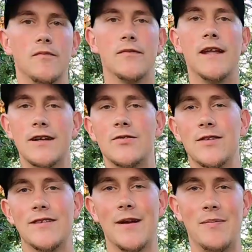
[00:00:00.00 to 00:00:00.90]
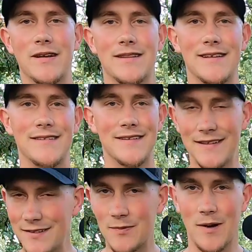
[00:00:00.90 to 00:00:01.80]
The next reason I picked this, and
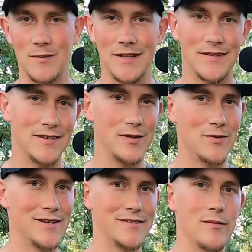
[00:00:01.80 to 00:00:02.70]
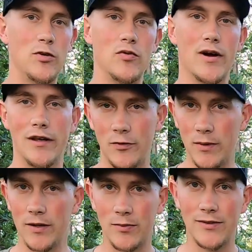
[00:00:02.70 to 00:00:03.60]
this is probably a silly one to some of you guys,
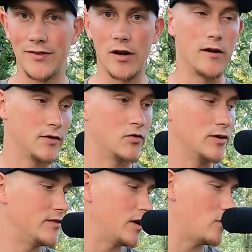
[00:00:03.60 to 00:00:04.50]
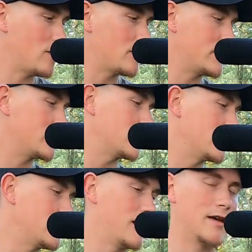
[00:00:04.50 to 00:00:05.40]
but it was an honest reason I went with this one,
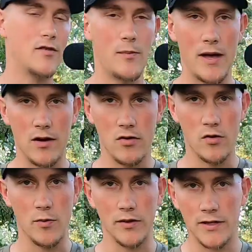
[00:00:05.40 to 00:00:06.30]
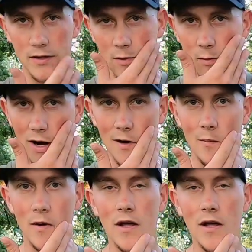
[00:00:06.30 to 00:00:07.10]
is that it has a pack hook built into the bottom.